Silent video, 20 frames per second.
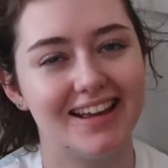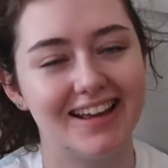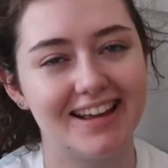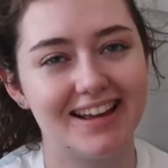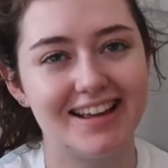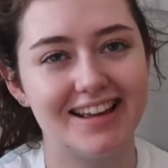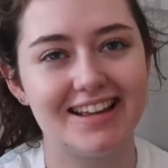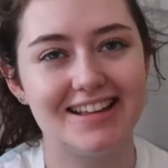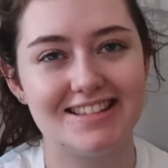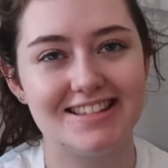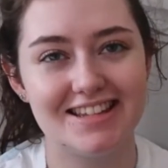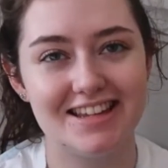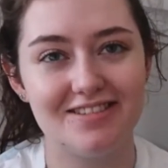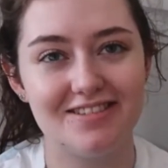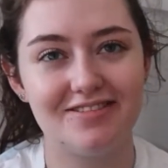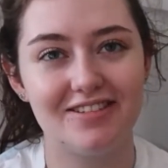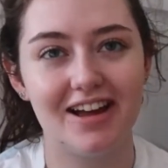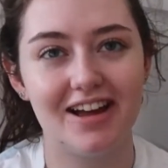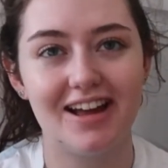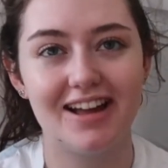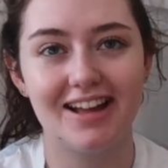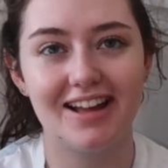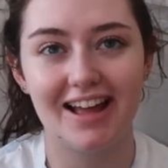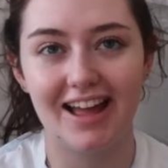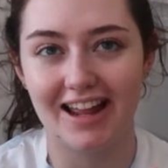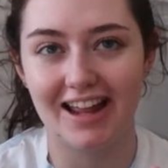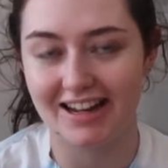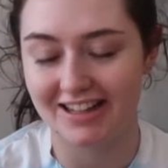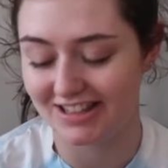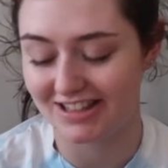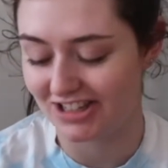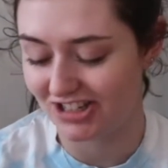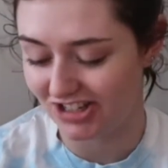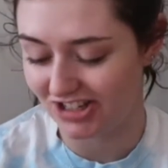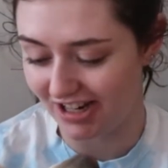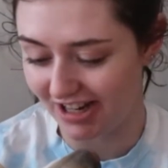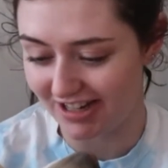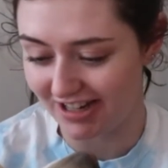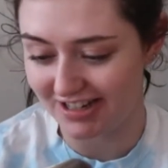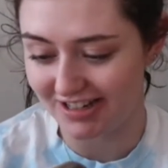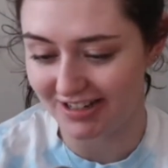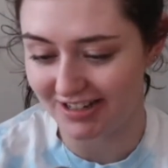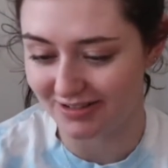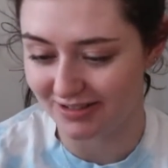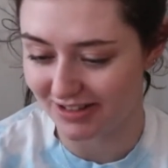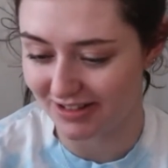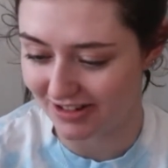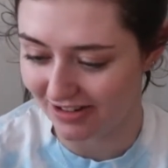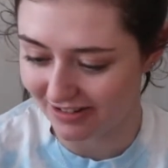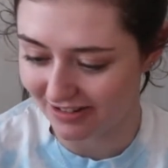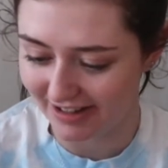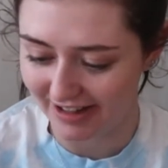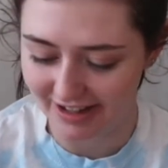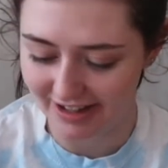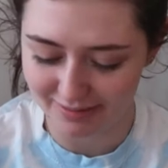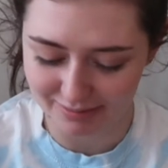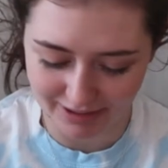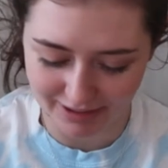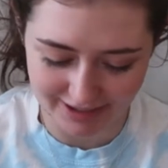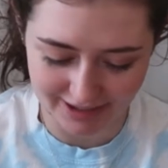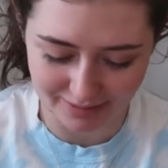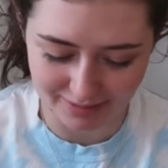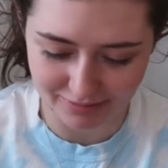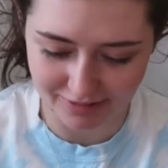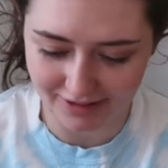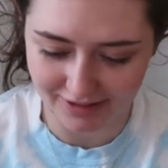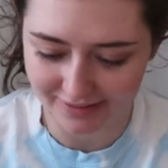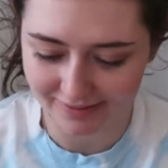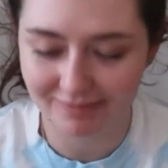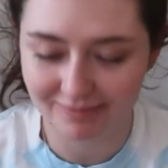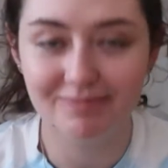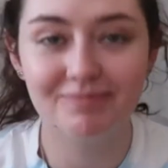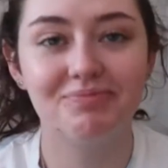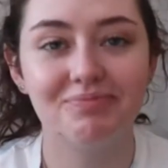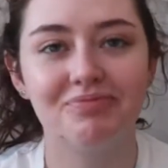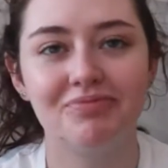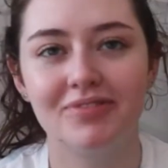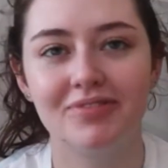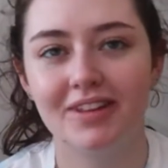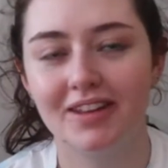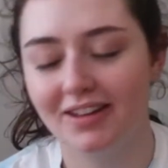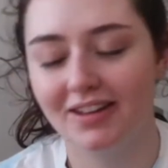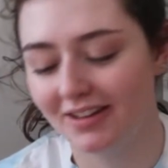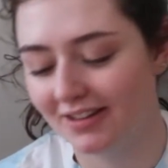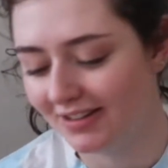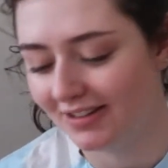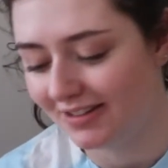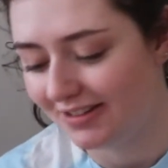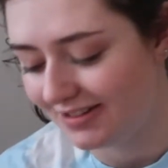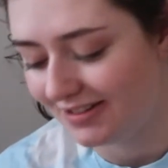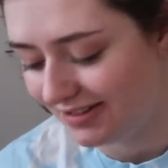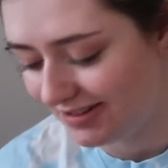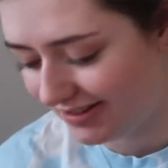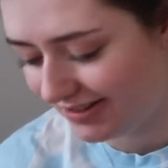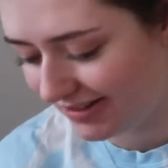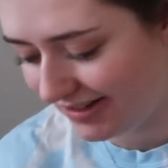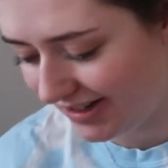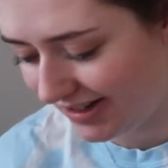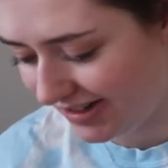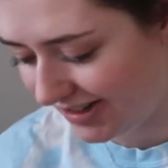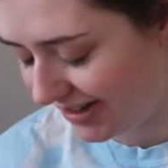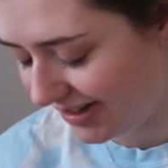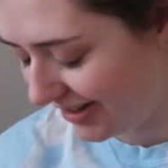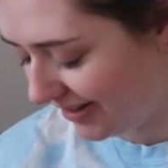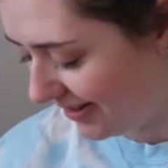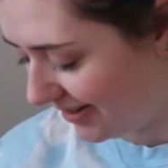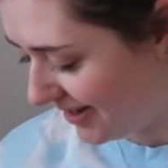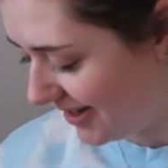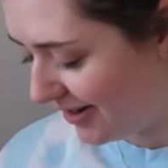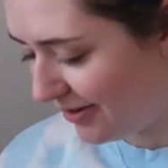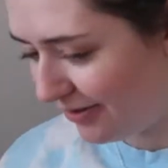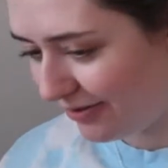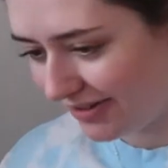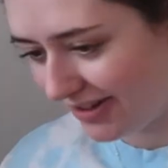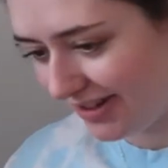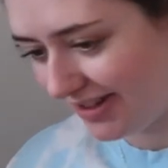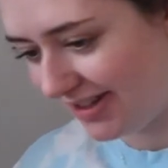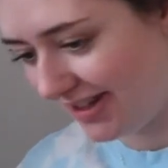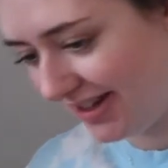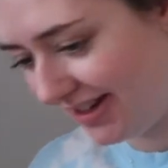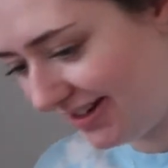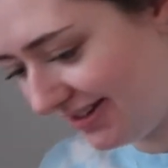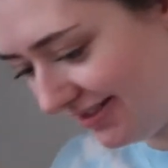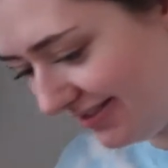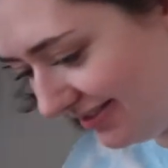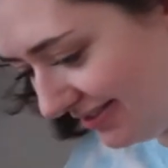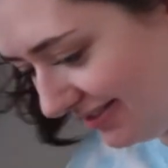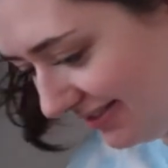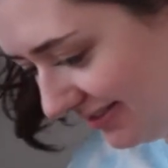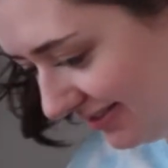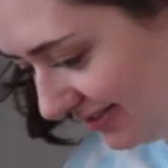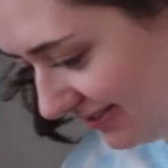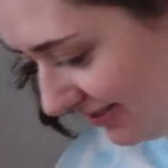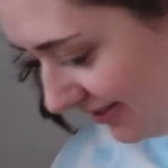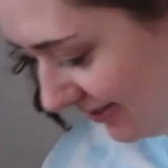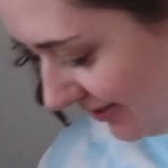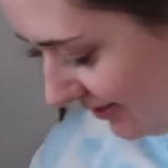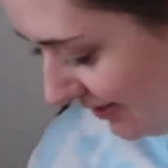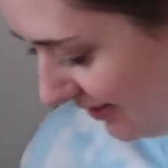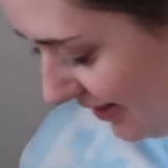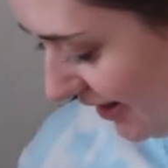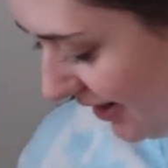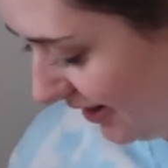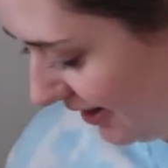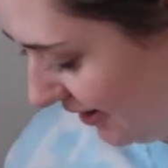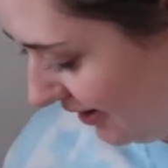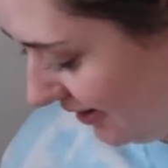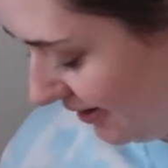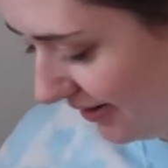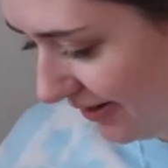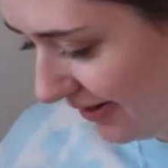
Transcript: It's Aoife, and it's Jade, who is knocking my camera. Dude, you can sit over this side. Here.